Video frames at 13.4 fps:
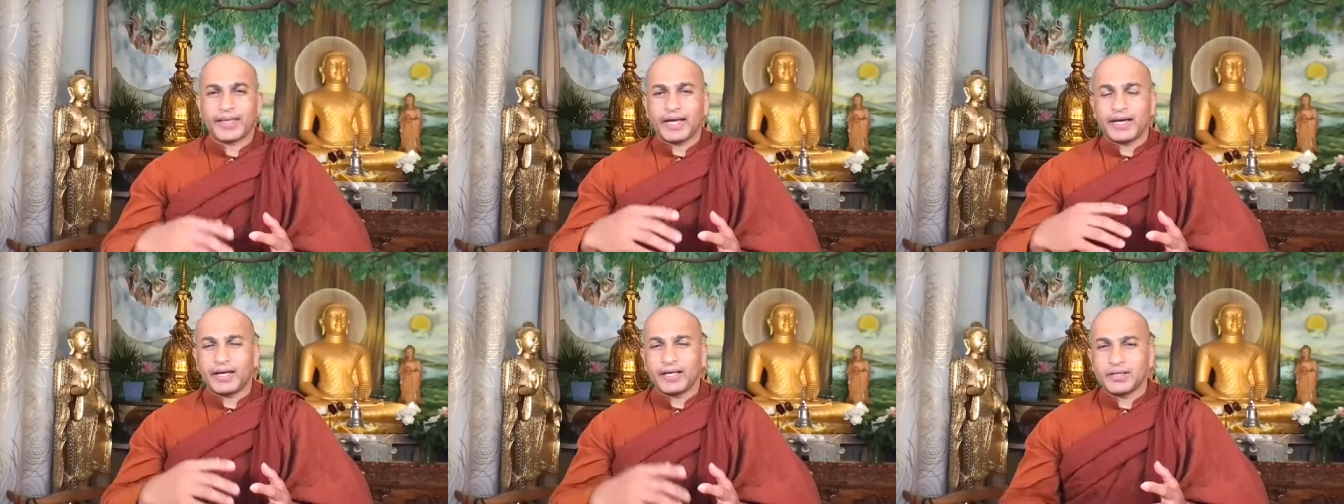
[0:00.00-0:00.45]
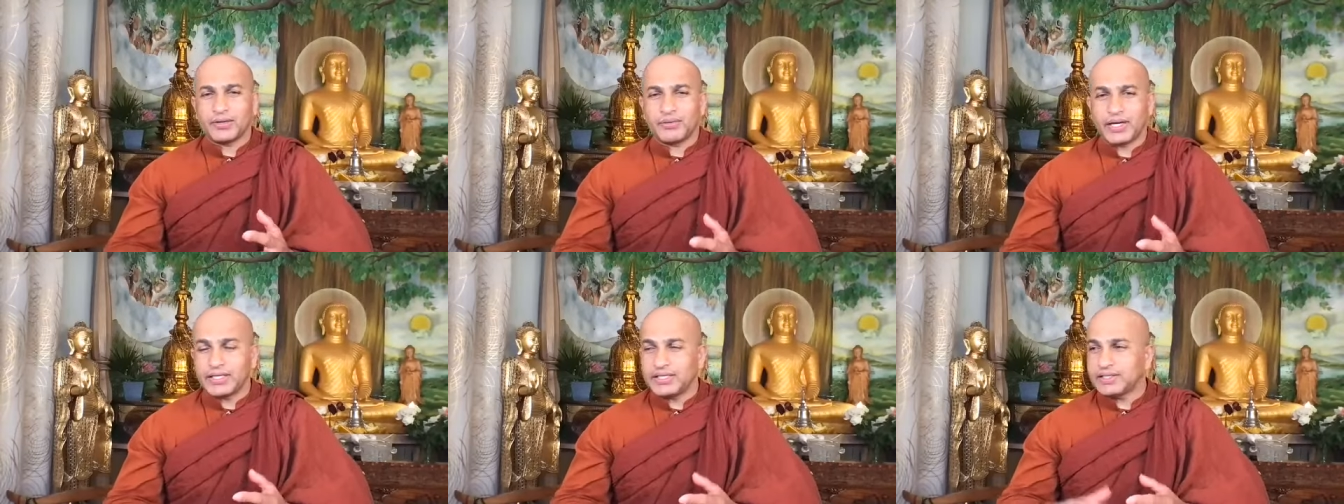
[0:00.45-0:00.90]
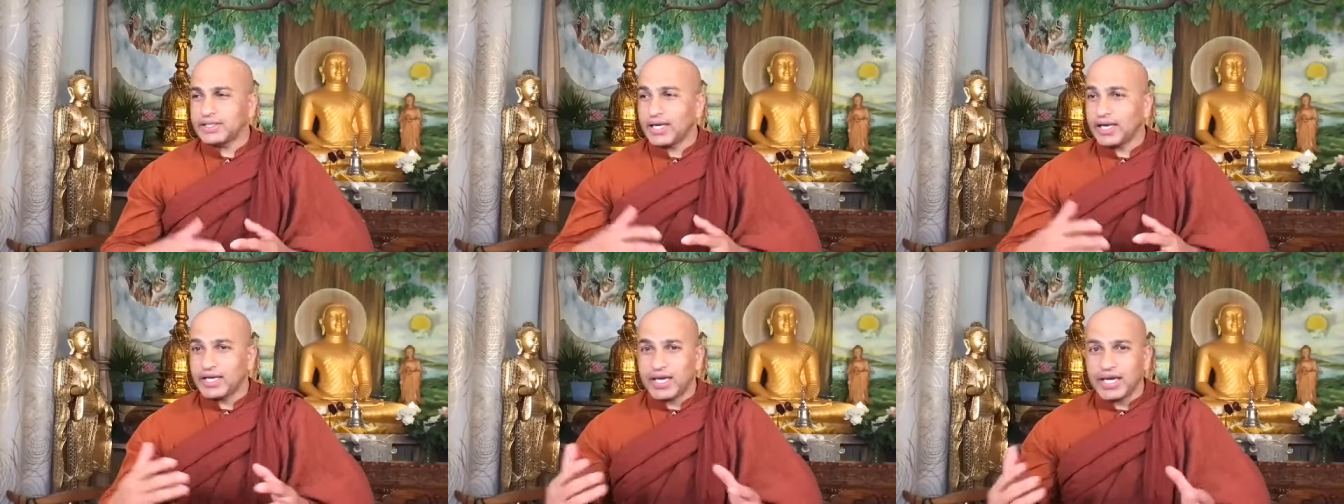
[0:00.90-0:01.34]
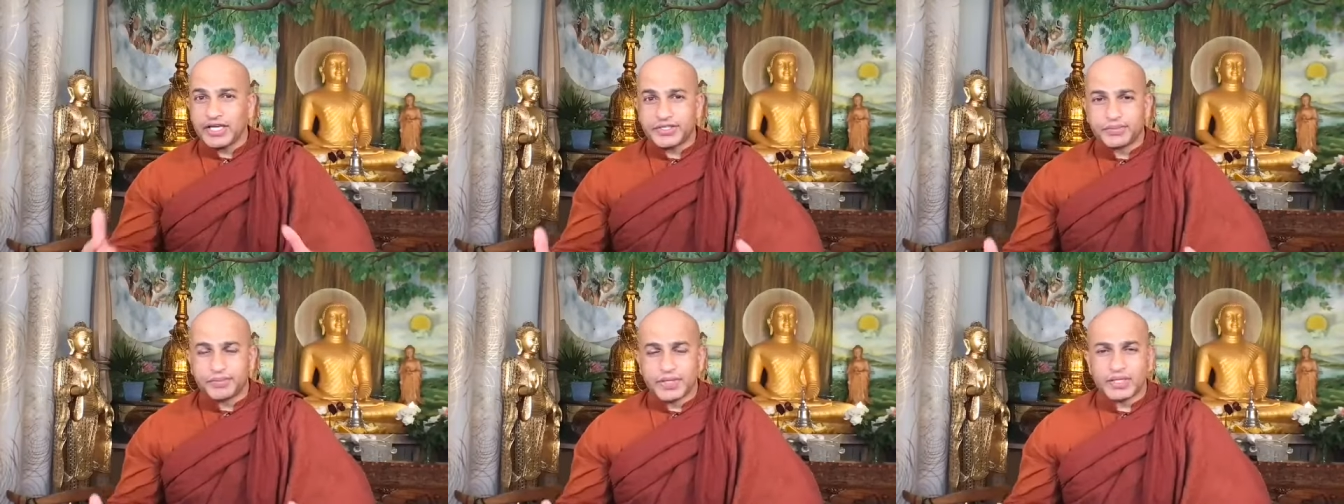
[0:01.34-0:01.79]
Another one is
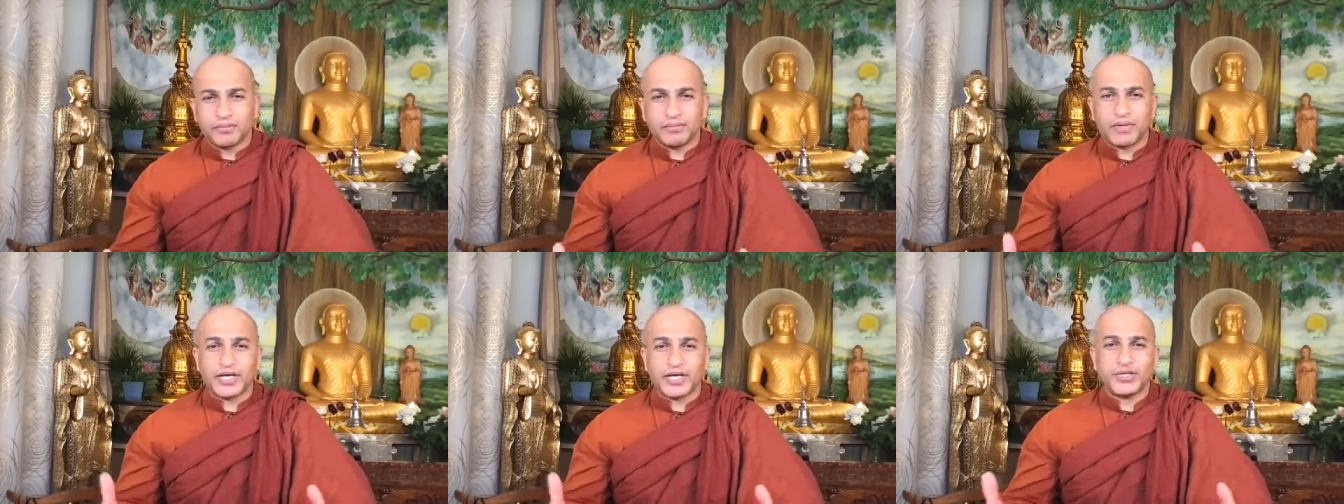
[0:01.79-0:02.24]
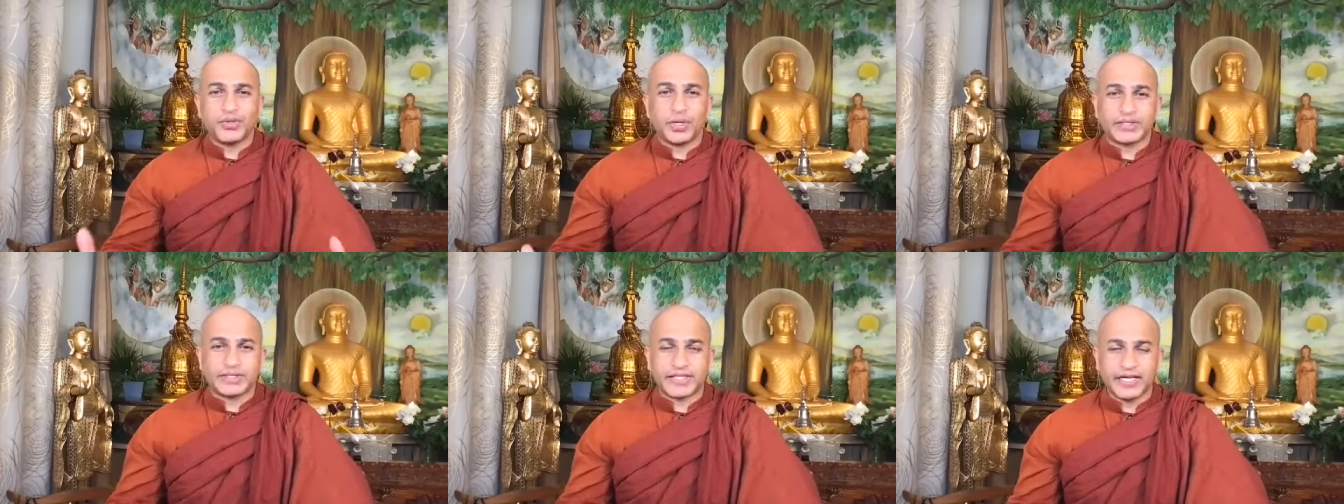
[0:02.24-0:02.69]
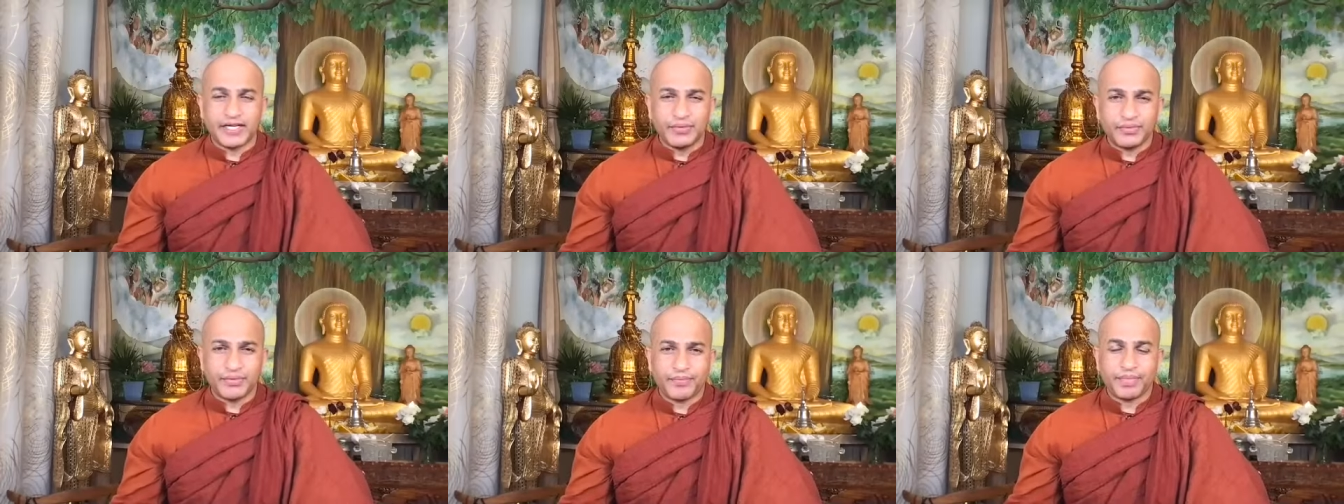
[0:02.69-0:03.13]
engagement by yourself.